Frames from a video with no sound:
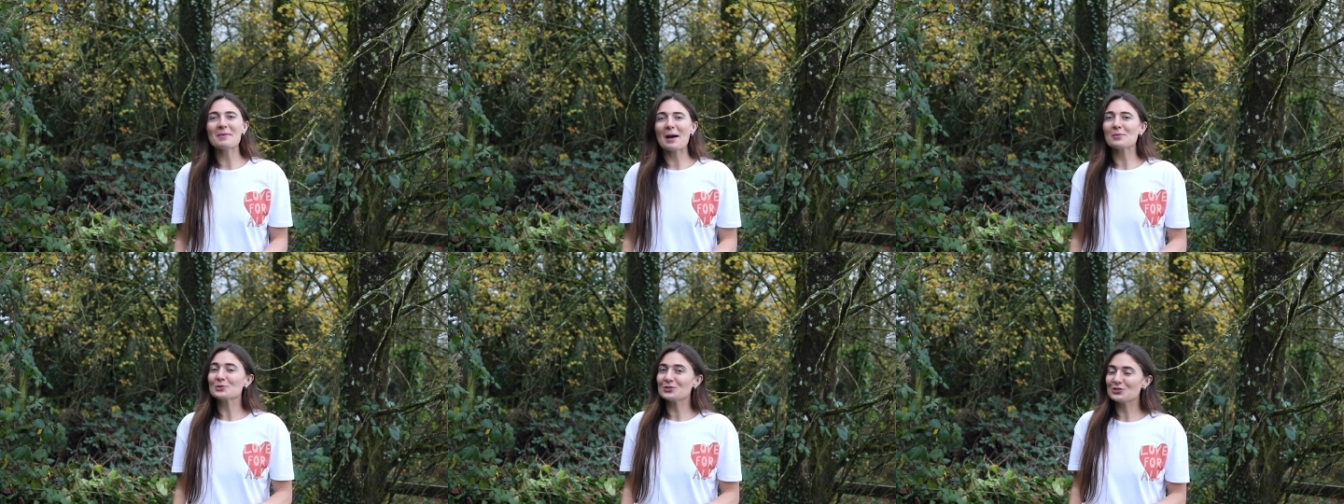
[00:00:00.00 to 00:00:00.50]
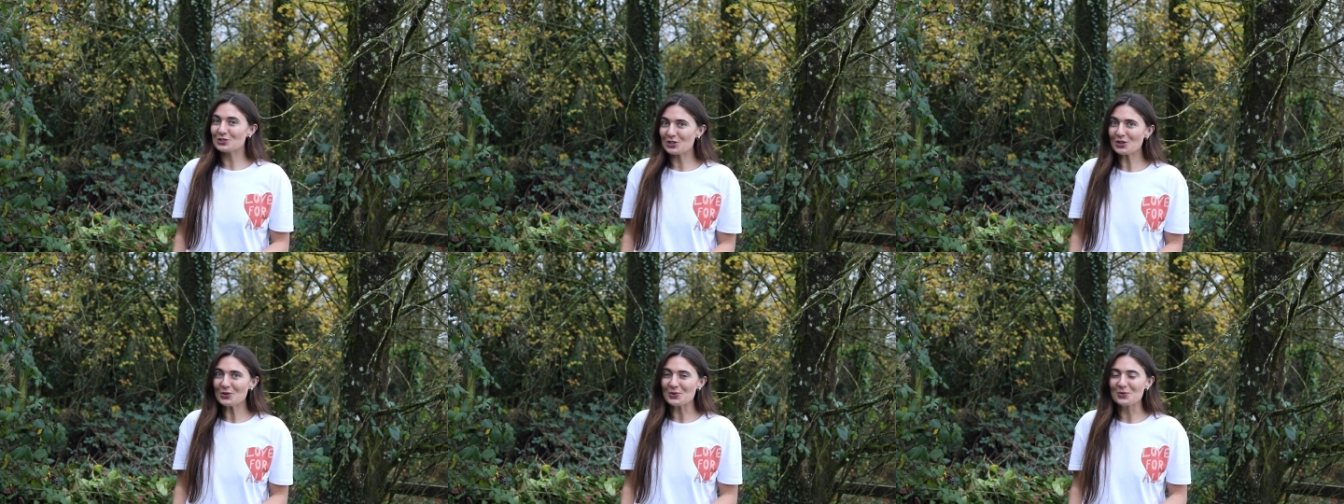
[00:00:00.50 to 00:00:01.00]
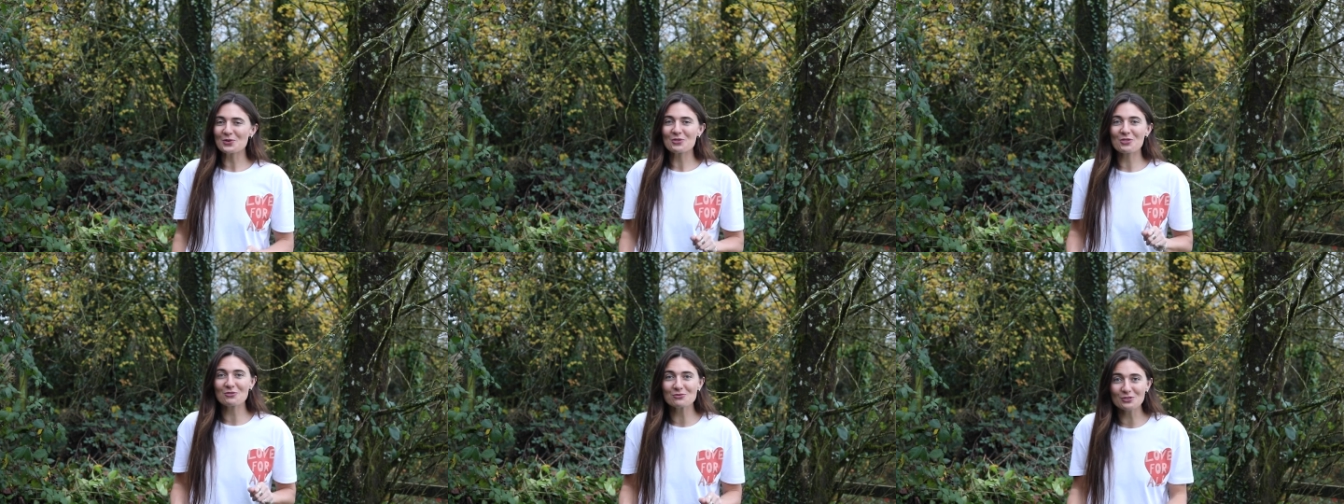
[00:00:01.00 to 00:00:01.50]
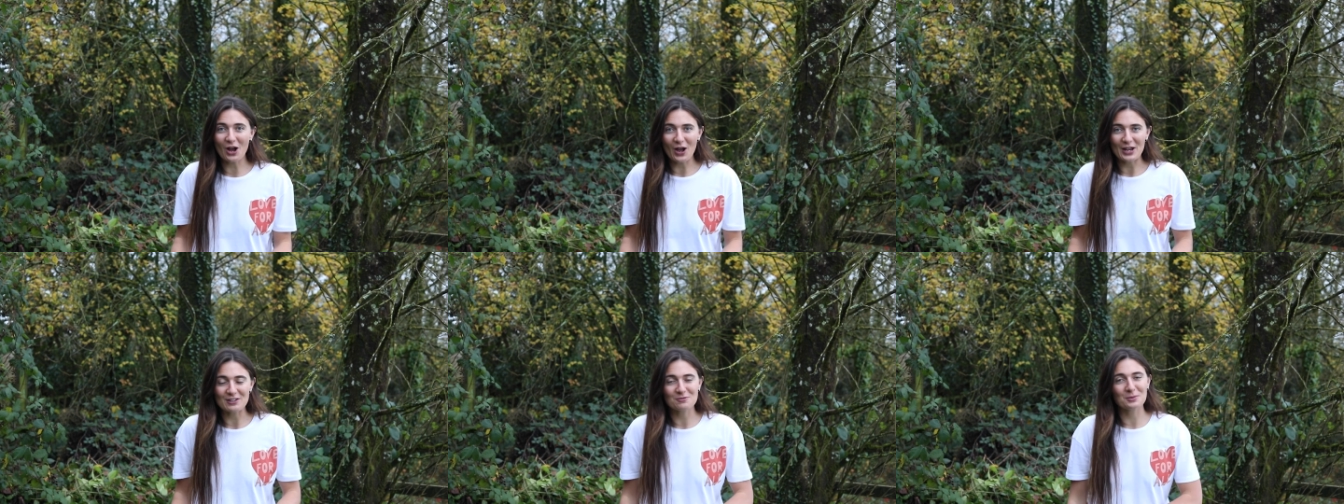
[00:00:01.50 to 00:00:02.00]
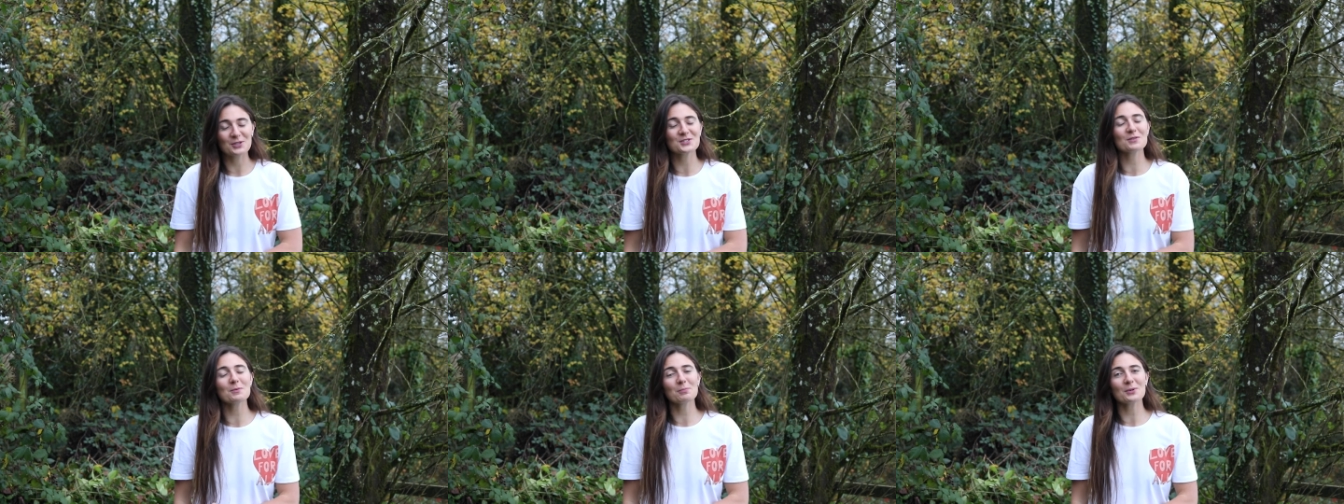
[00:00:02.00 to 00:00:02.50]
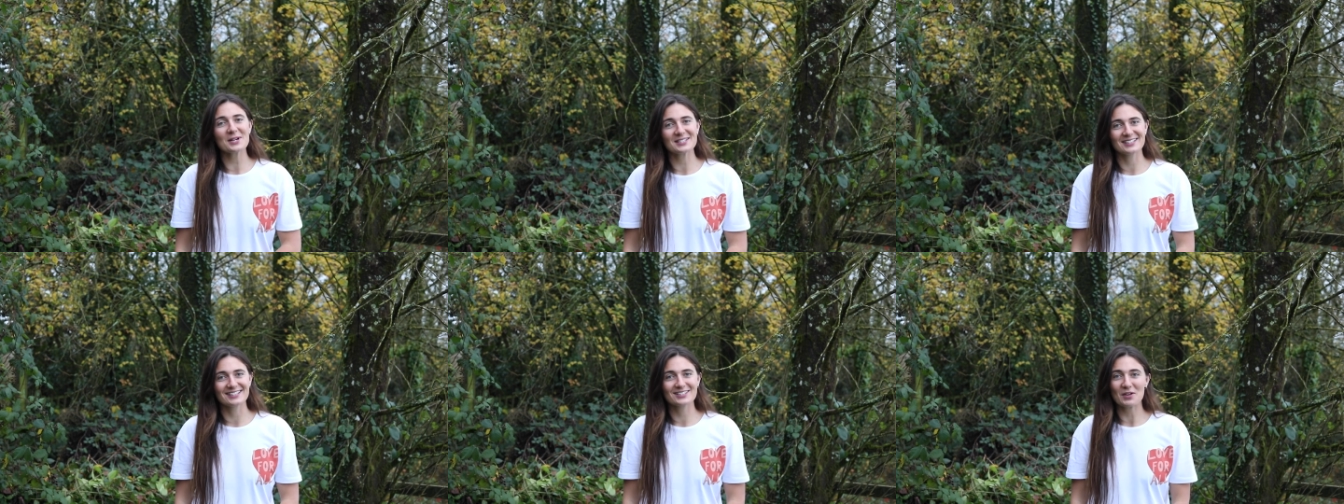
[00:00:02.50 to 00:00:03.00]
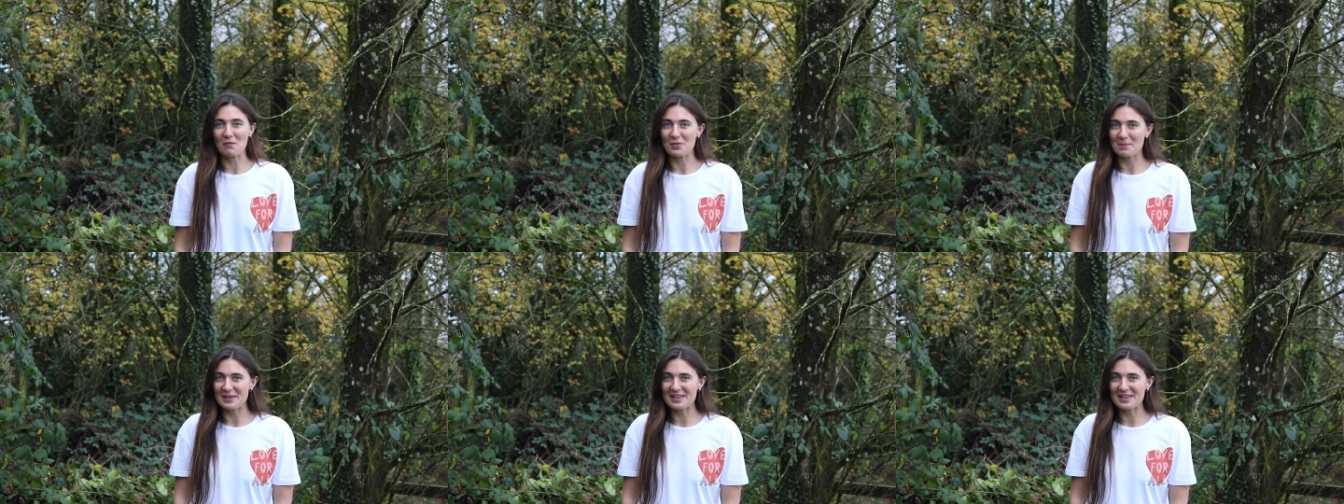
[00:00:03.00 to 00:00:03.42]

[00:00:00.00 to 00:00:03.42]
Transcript: mammals too thrive because of the presence of the